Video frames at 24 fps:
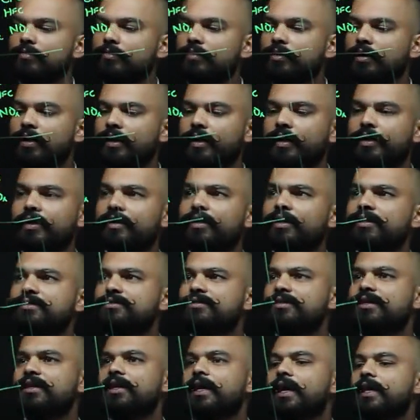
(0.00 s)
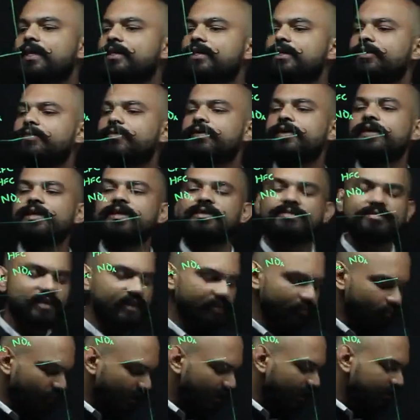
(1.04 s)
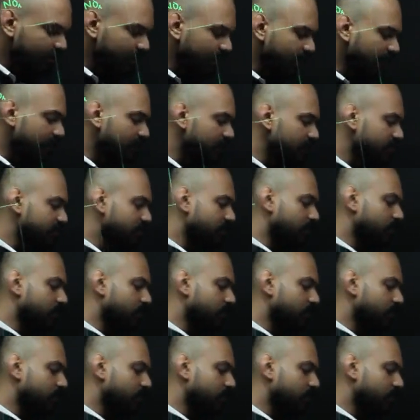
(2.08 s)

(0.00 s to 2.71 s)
The industrial activities that man carries